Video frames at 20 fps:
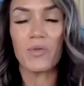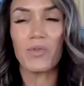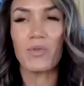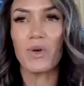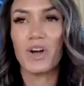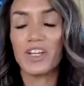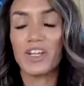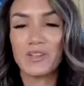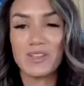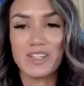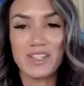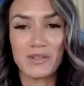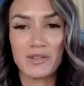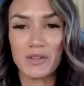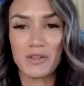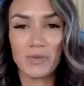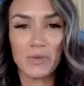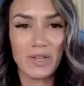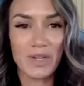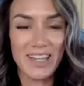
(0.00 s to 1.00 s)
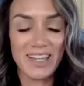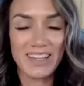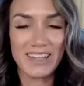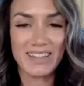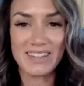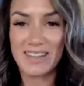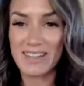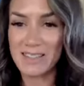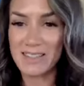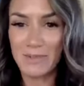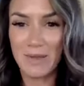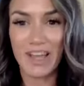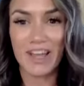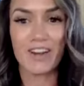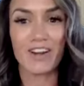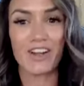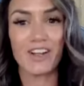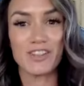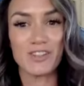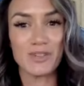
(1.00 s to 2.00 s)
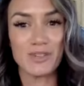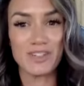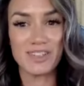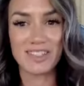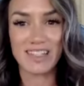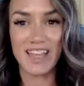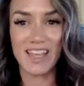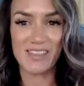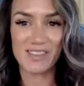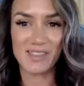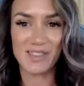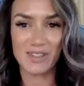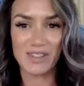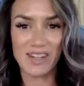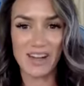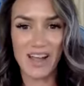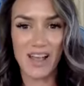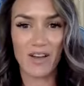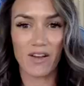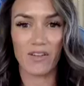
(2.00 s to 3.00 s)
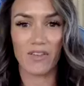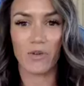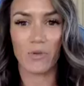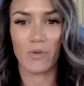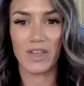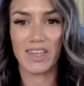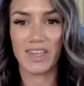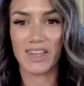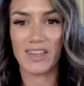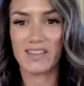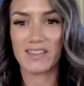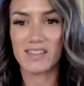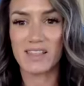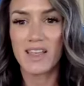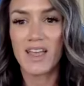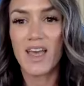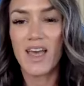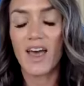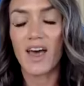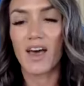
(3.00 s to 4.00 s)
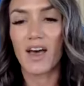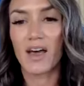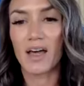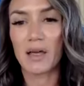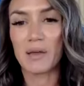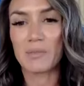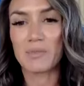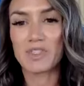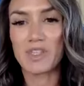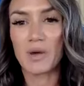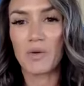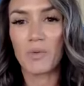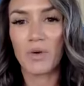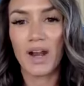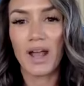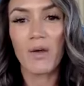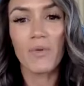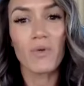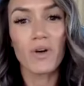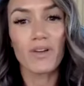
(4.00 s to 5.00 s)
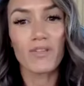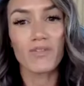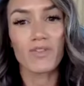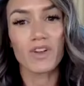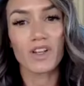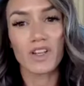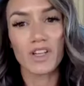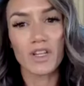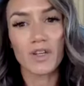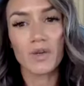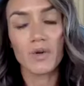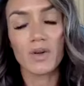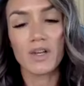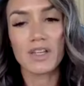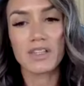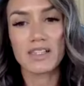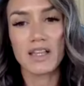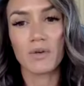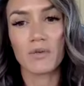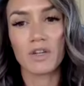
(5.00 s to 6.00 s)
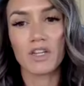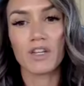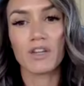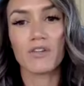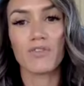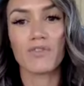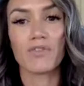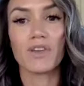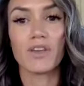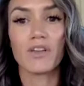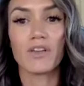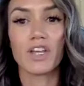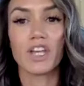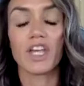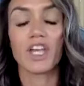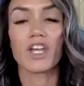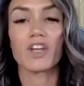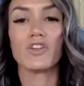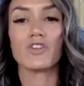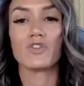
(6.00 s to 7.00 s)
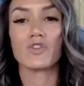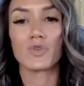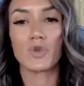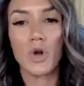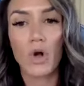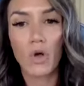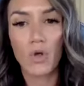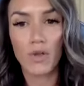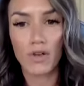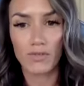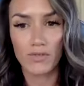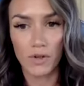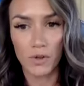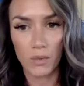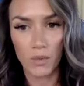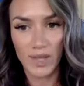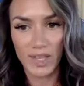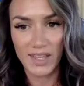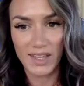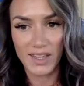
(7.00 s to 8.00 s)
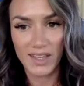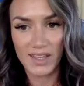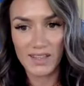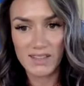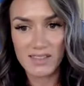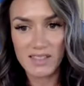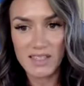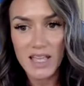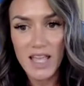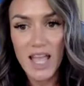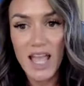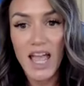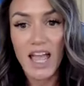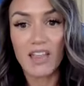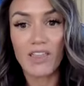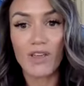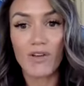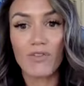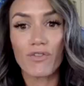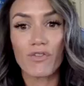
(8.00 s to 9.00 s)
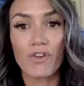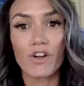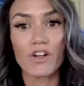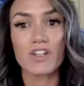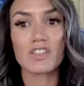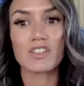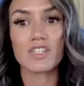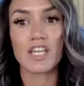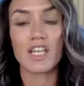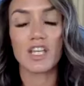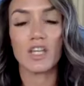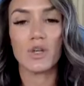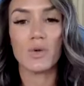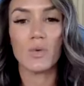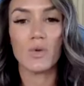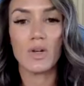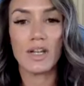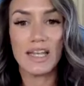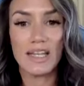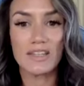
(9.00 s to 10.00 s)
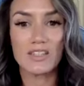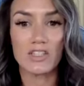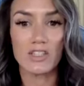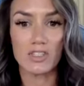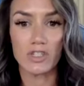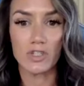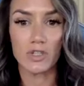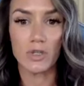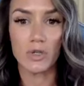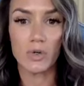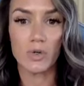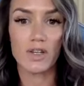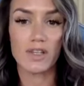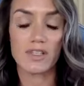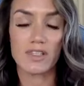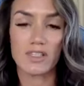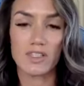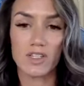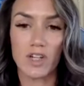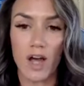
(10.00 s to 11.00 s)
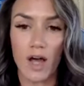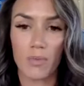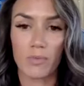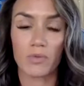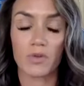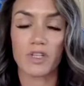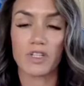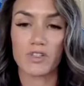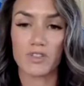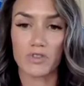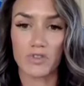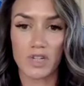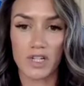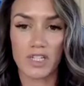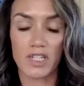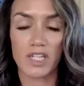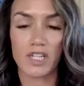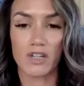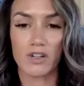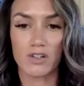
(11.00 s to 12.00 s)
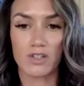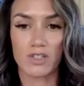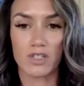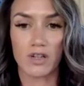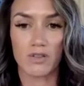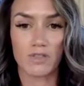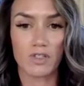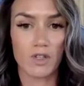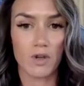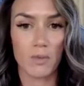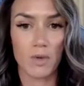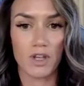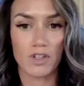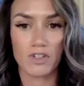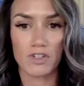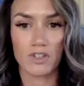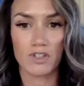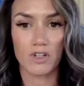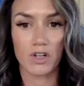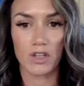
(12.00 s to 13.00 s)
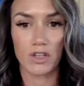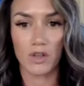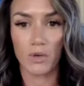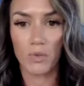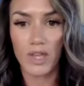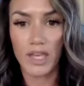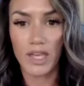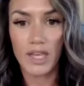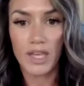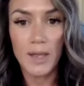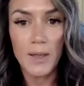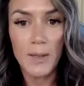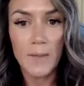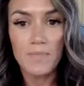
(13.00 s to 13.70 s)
What you did through the week doesn't matter because you just canceled it out on the weekends. So what I want for you is I want you to feel in control of your weekends. And the first thing you need to do is stop restricting yourself so much during the week.